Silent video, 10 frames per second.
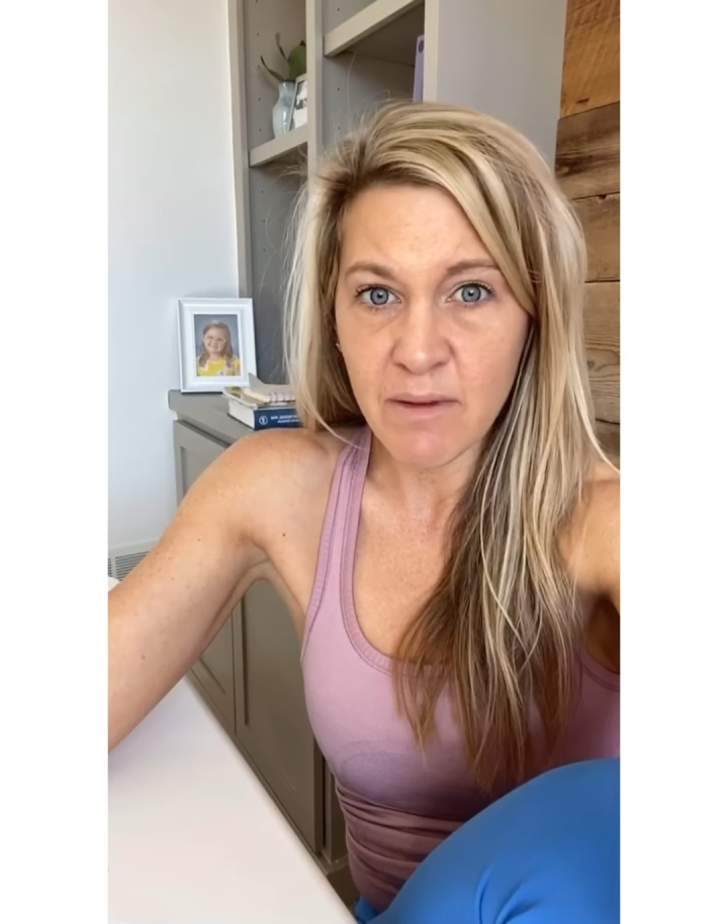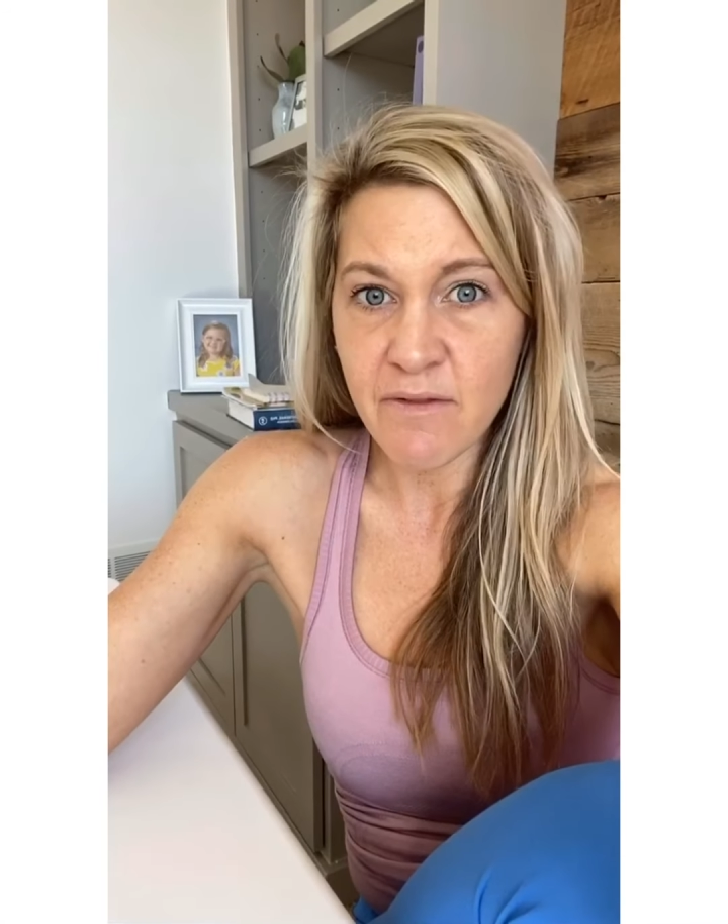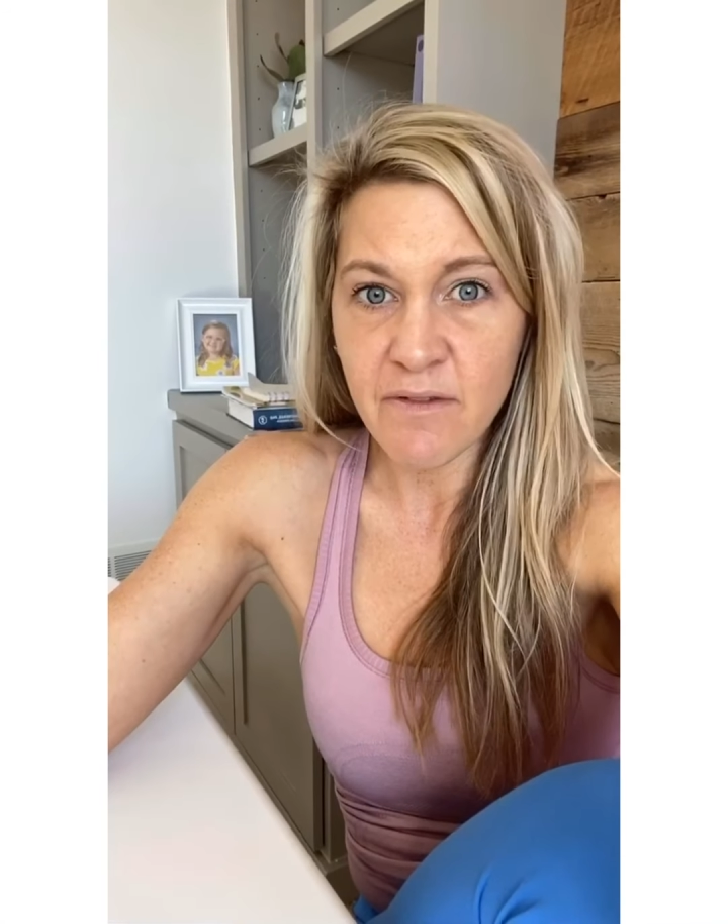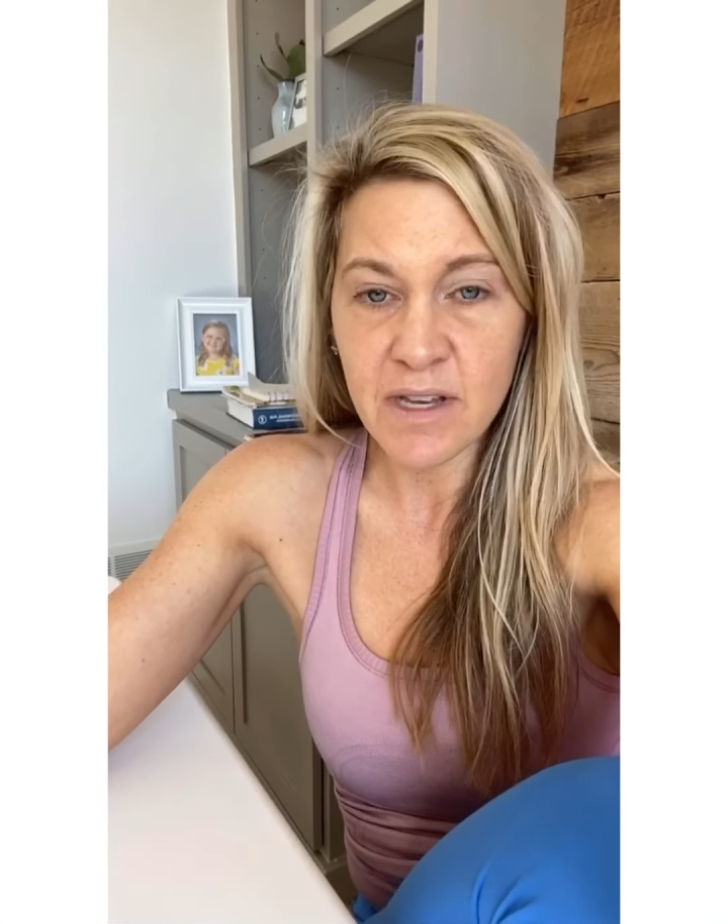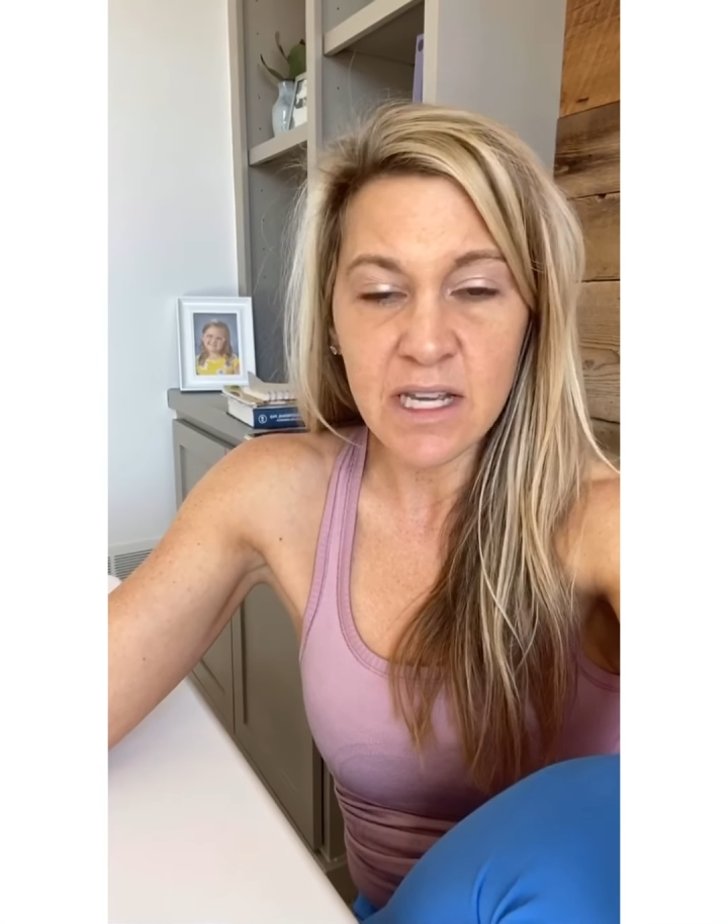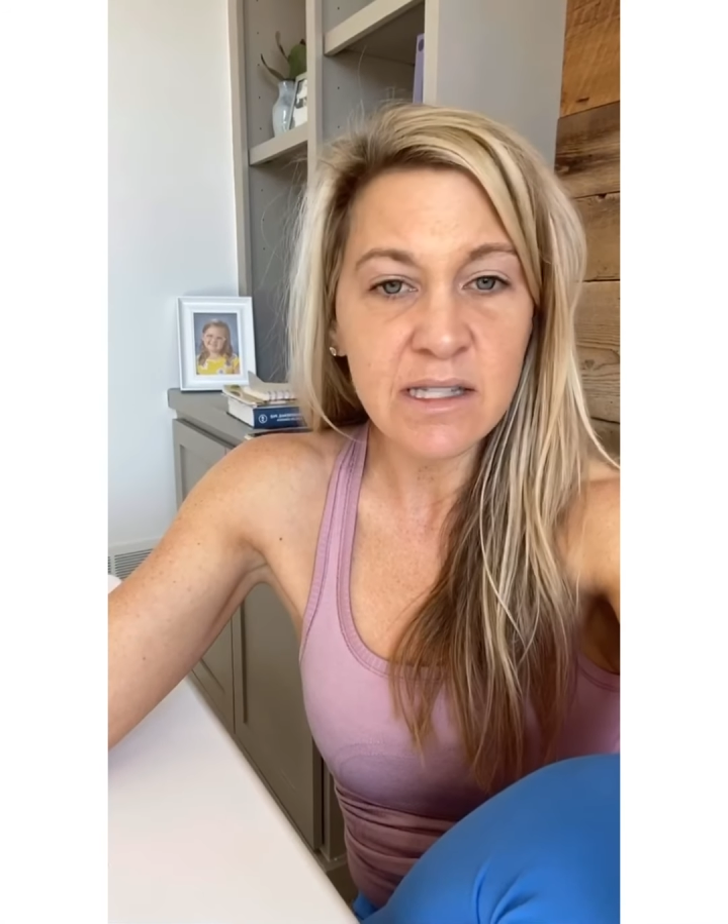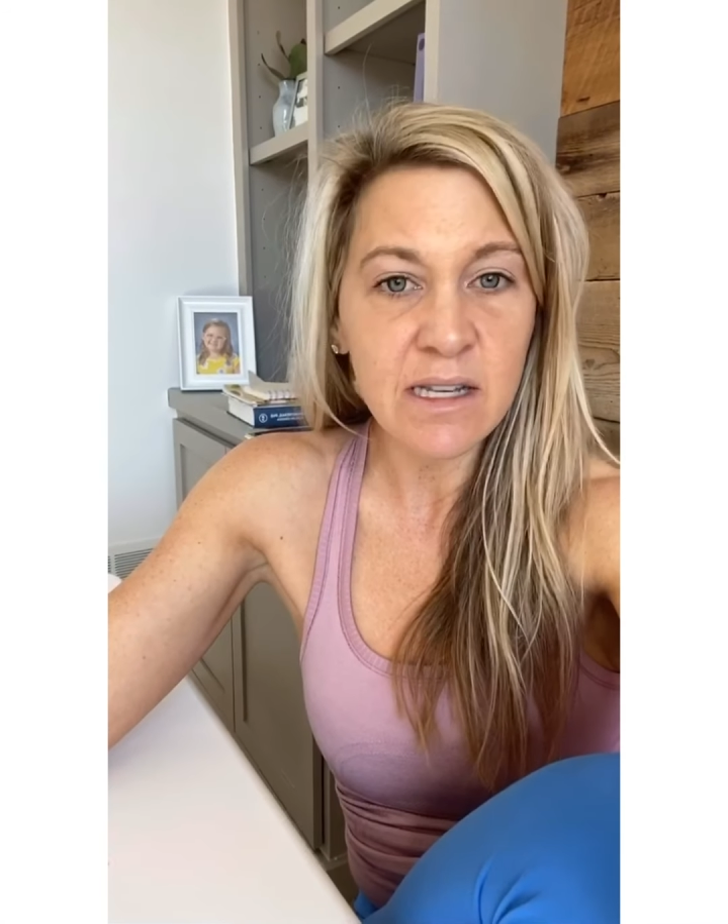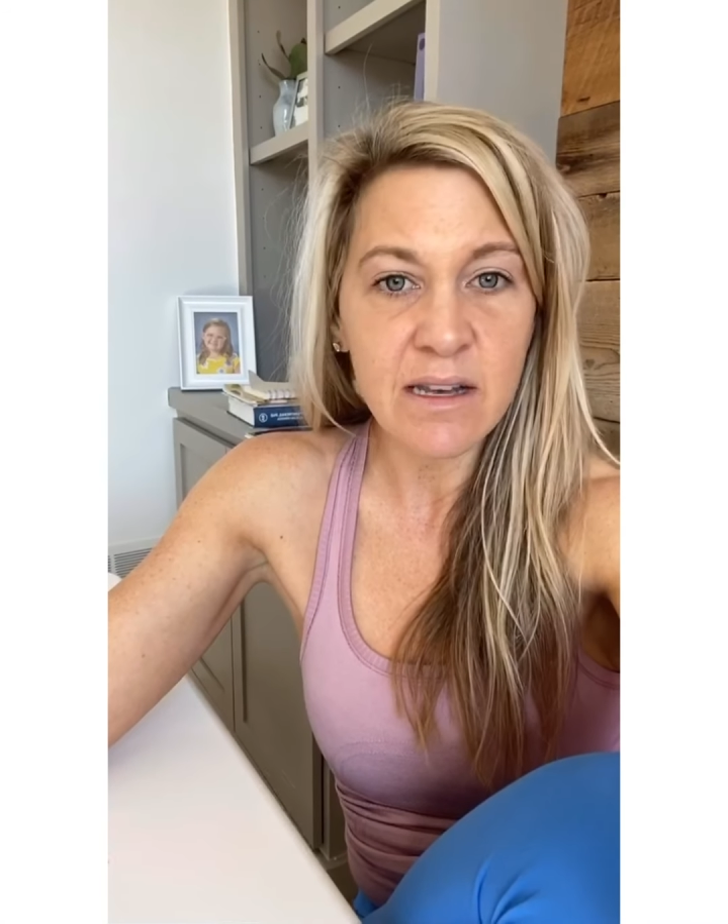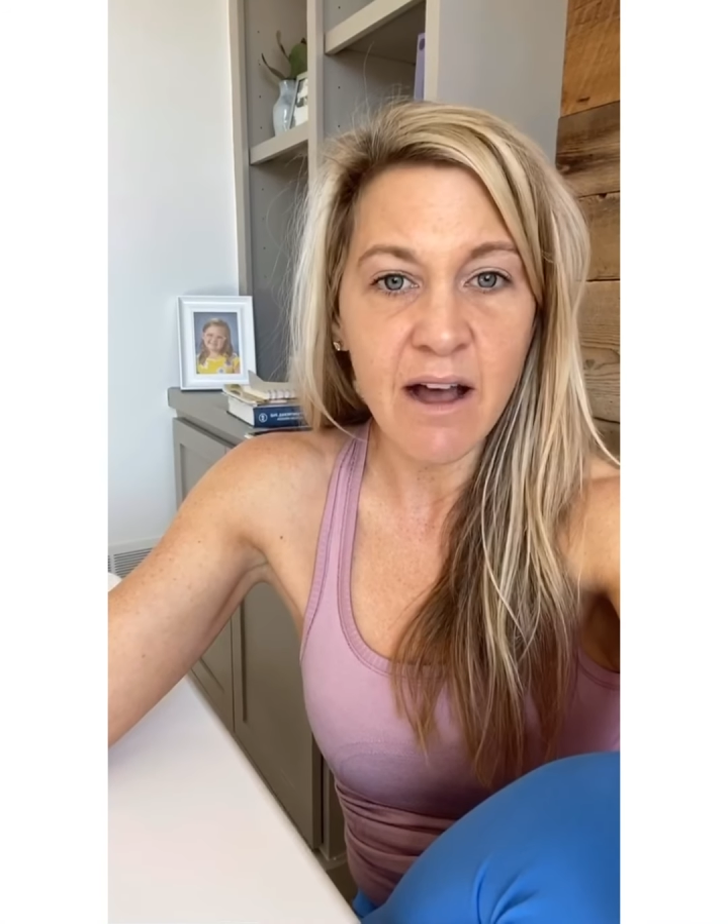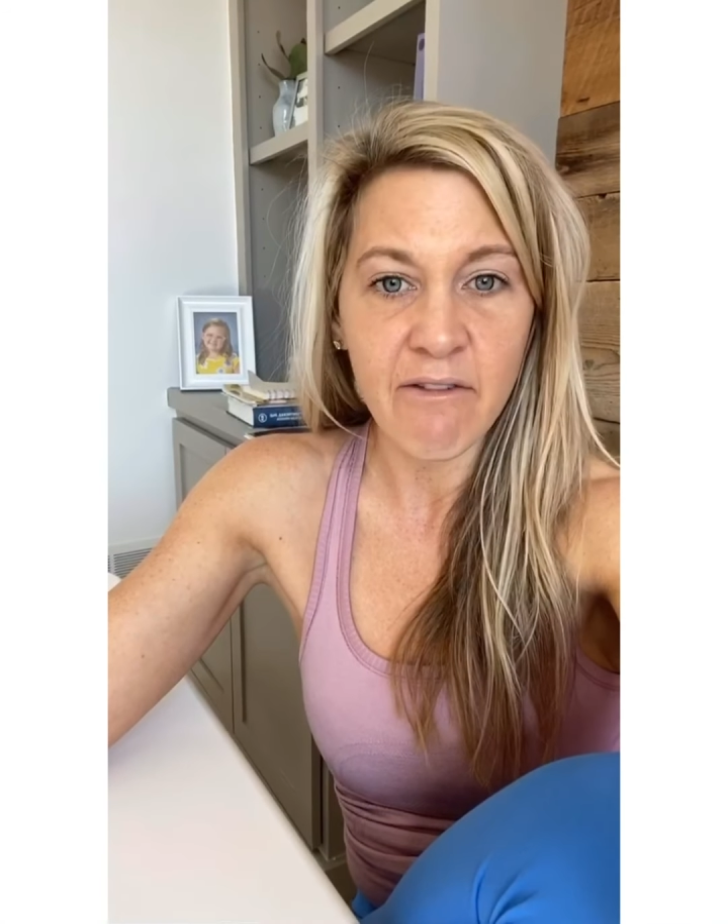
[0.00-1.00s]
50 is
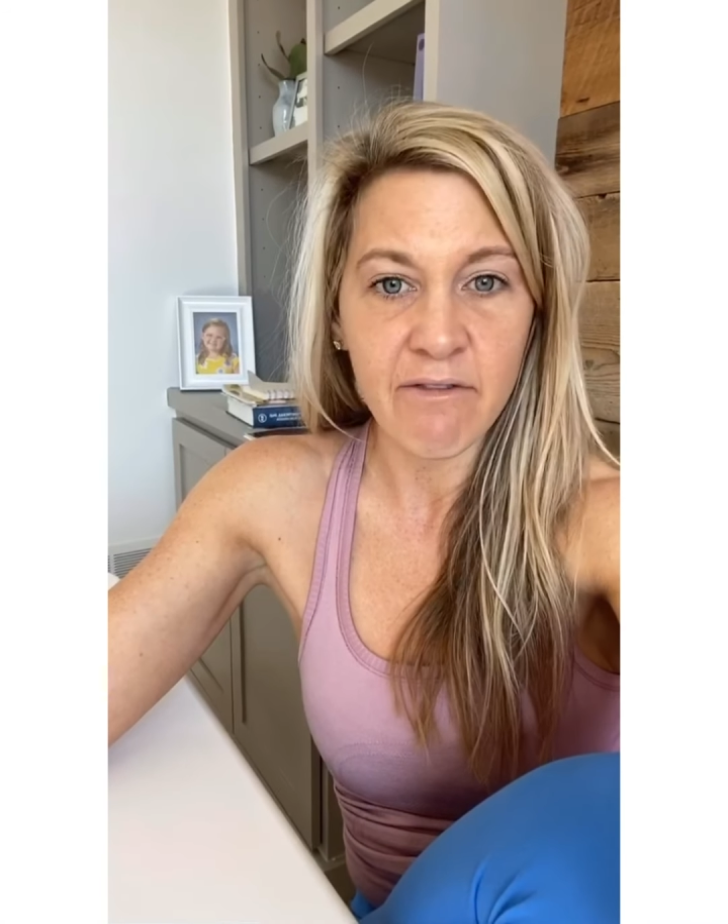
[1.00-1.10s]
enough.